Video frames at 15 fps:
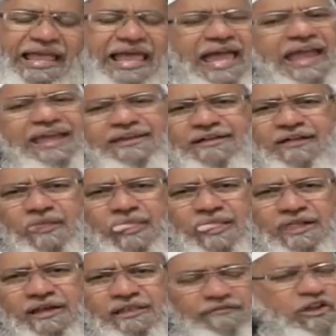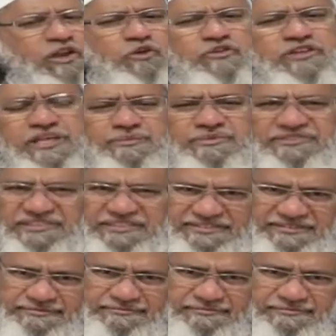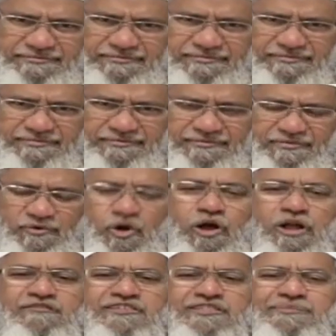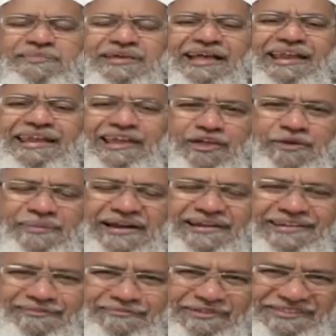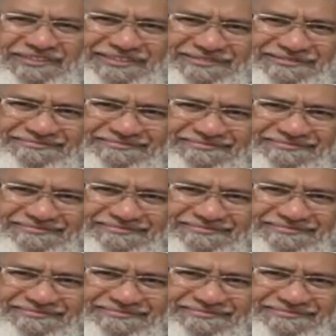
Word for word: And when you're doing a business, always make Allah your partner in business.